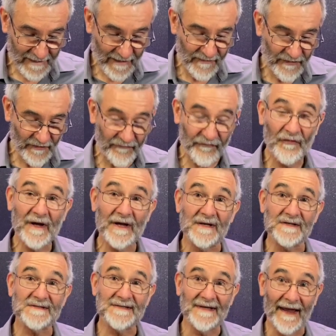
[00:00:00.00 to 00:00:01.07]
The
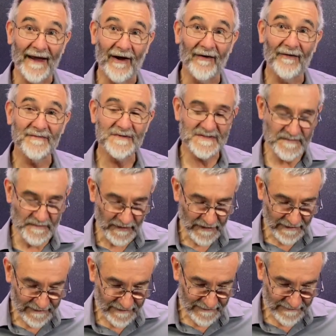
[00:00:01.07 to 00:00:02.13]
friends now
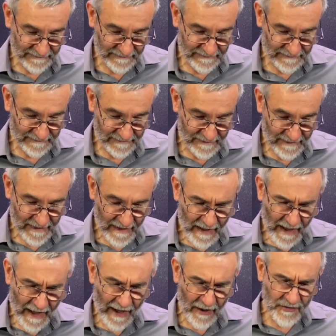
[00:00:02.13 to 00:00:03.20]
speak.
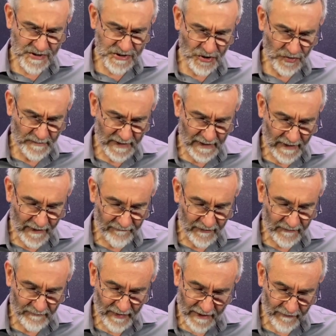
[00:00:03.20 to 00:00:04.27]
How is your
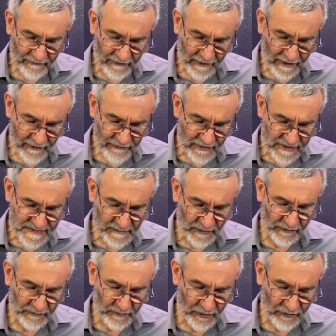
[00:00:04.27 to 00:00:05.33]
beloved better than others,
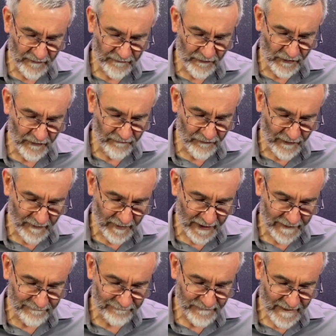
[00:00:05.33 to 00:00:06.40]
most beautiful of
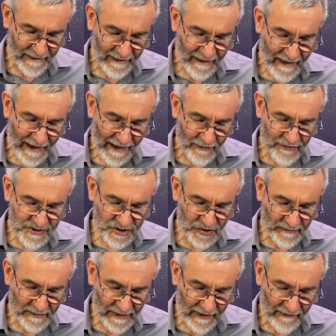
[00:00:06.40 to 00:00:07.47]
women? How is
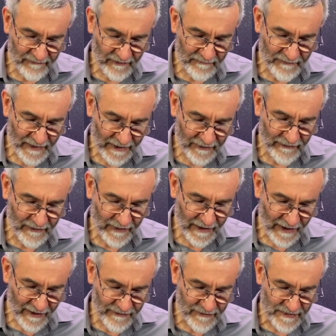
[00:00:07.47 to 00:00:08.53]
your beloved better than
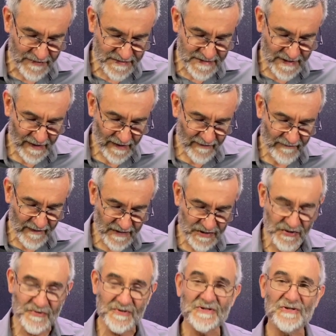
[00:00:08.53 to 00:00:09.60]
others that
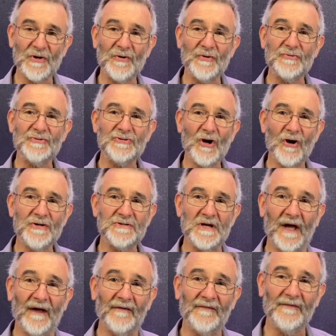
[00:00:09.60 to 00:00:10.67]
you so charge
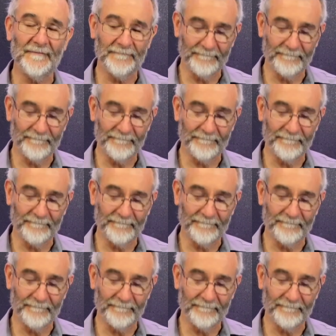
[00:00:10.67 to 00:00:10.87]
us?